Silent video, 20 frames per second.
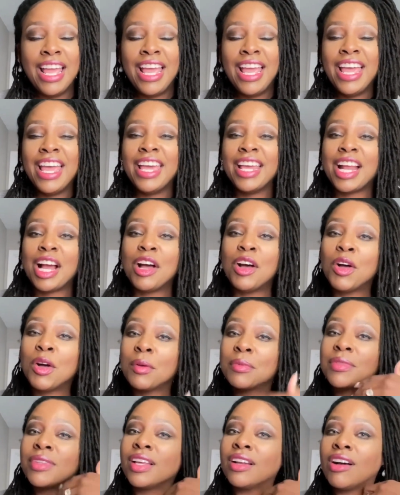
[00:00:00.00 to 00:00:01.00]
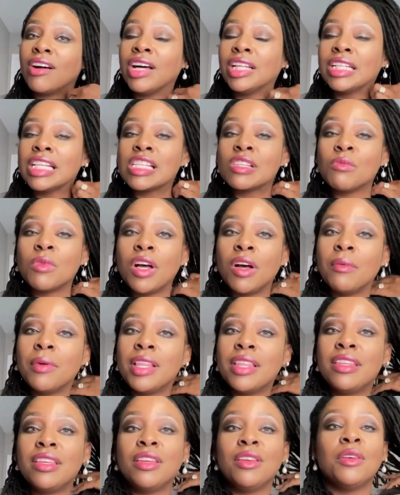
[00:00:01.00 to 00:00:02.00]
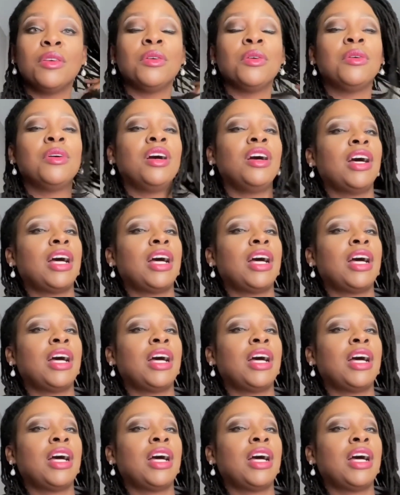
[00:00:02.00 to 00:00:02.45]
And I hope that all is well with you.